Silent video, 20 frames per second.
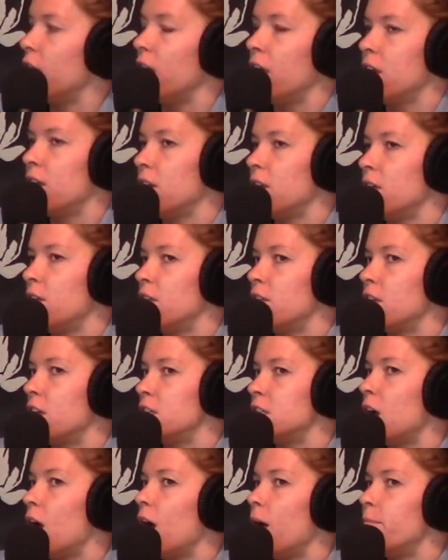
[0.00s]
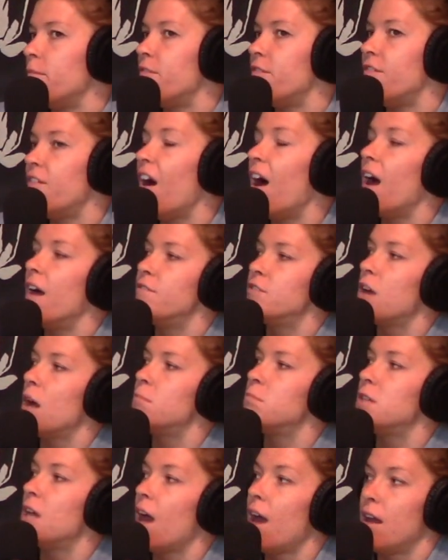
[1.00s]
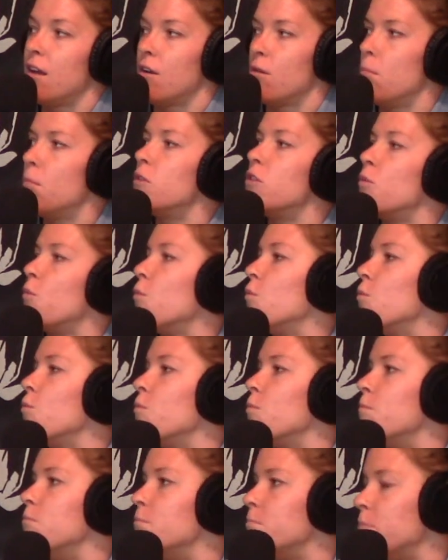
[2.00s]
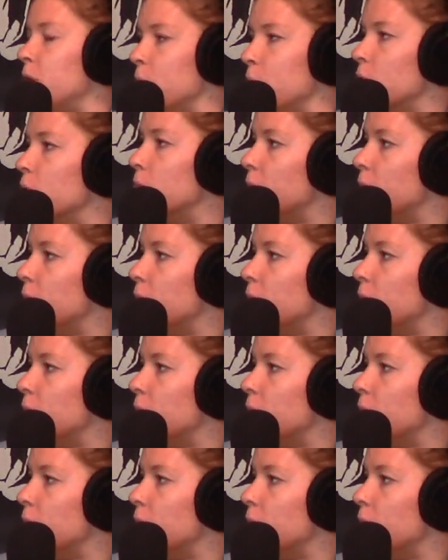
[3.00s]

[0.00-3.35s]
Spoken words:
Like, the top 5, top 10 are the people